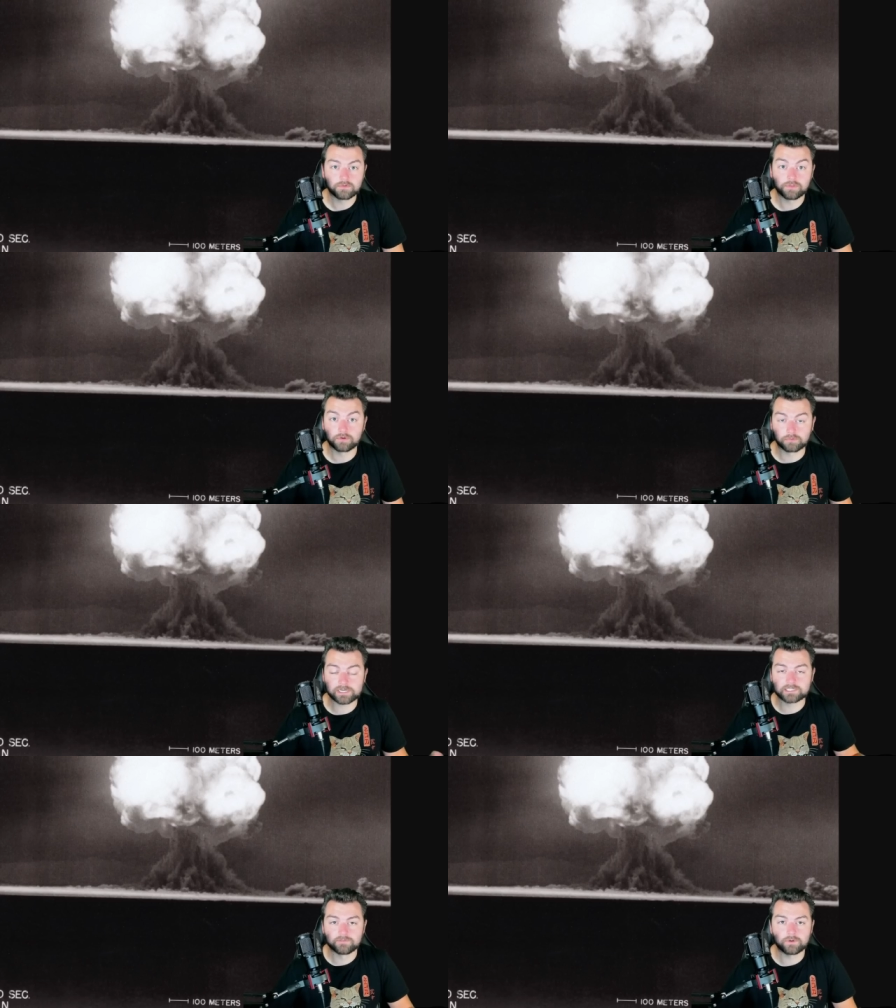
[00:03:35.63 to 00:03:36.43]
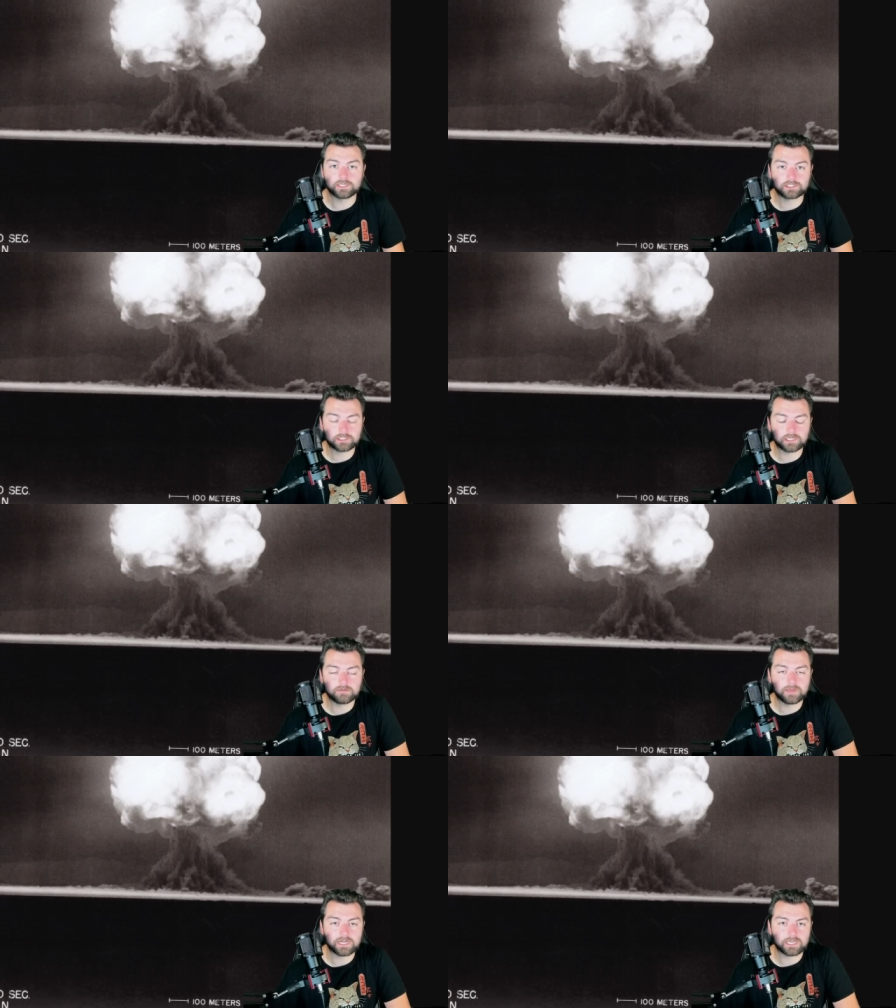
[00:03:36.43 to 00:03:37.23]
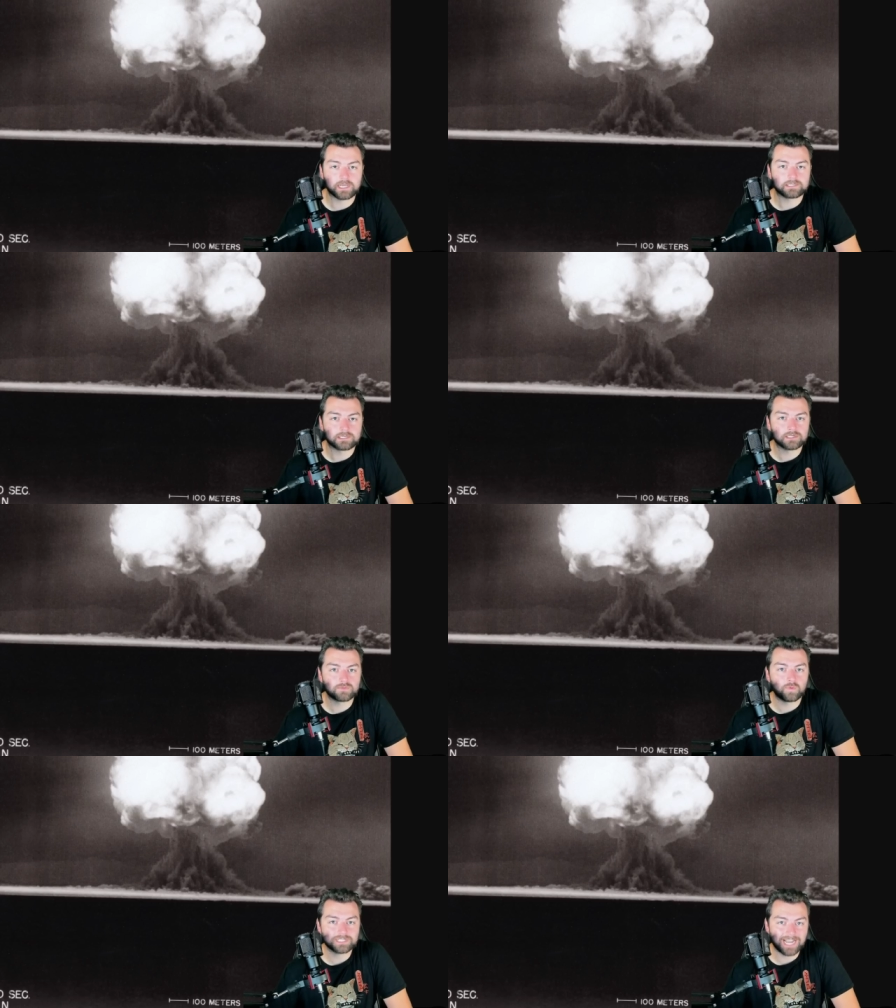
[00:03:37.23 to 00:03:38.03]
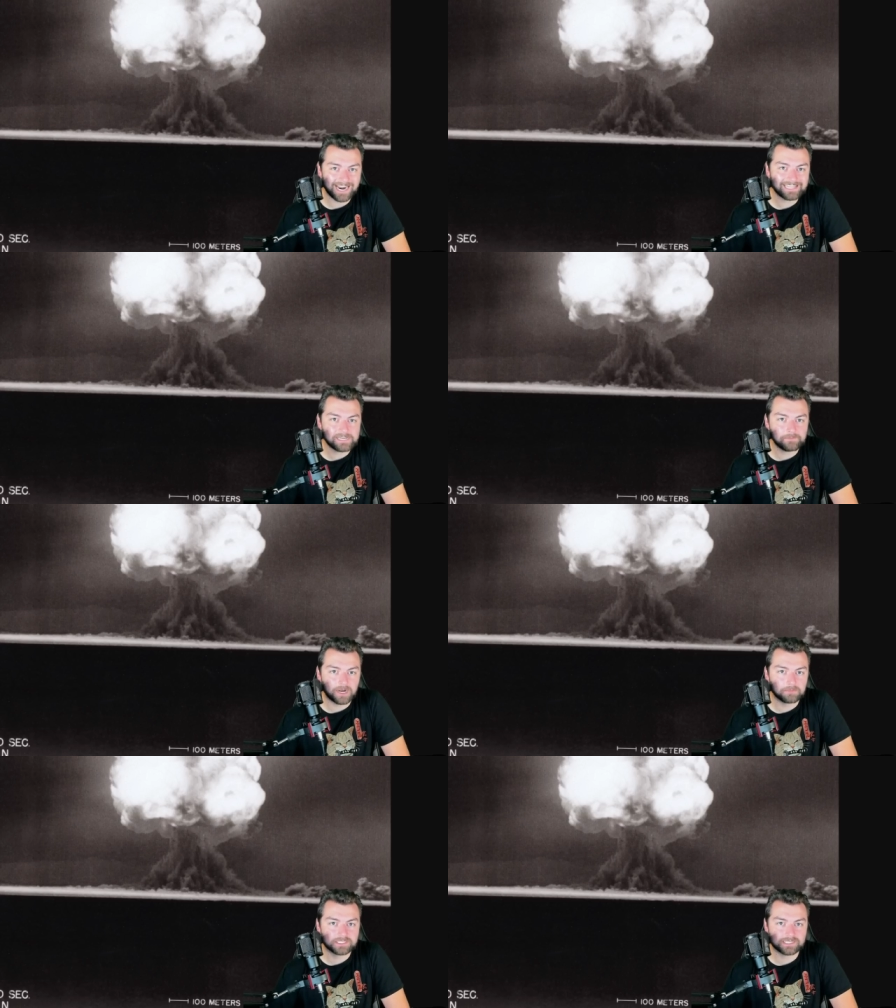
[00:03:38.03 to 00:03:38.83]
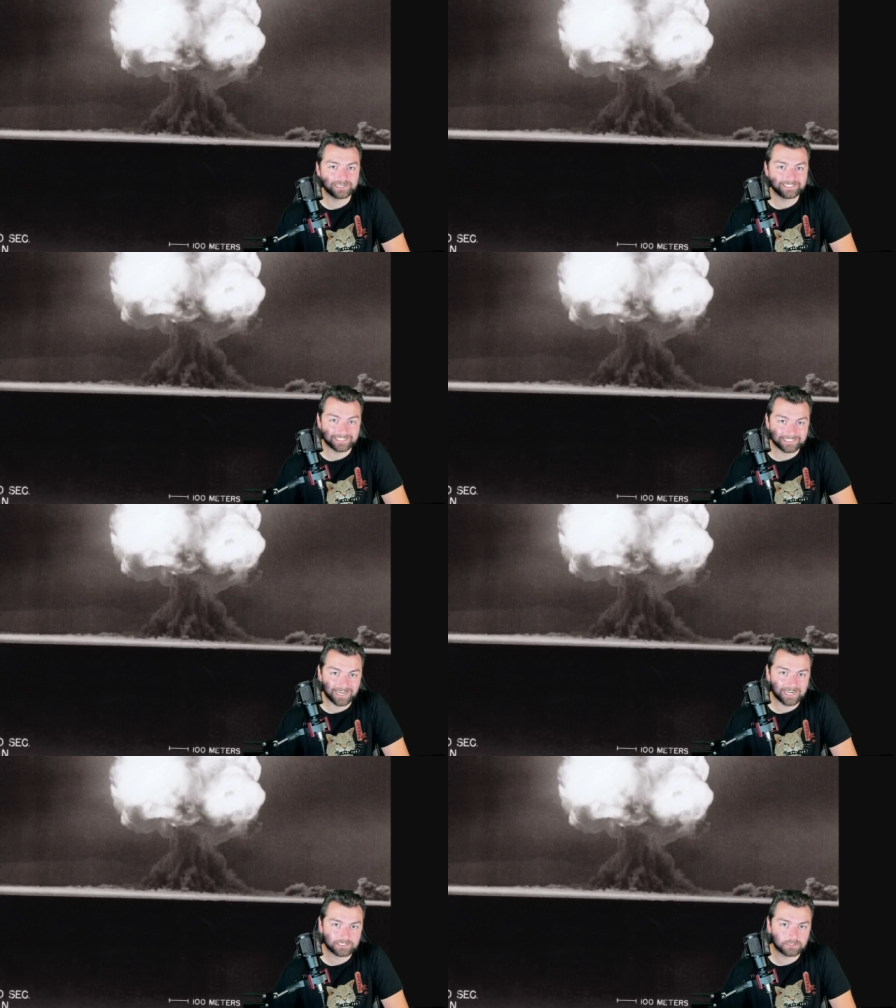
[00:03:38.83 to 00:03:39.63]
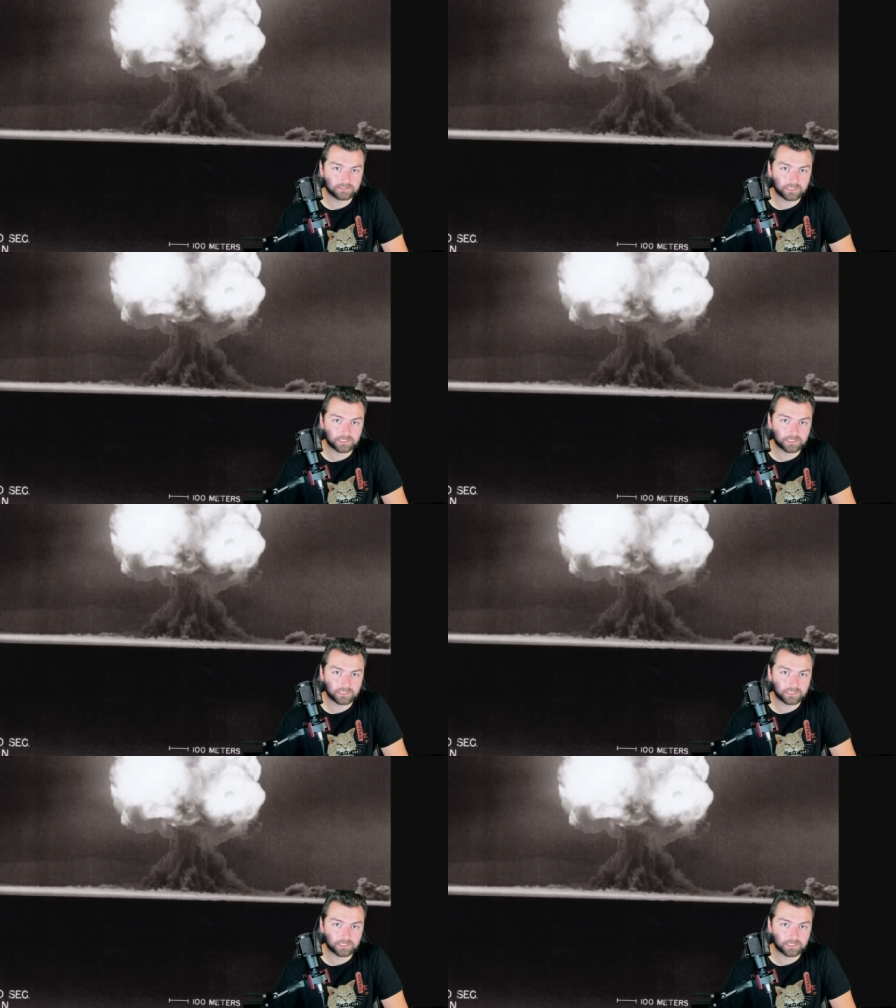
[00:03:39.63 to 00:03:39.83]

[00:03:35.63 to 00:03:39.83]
The reason of which, in many cases, was highly publicized disasters that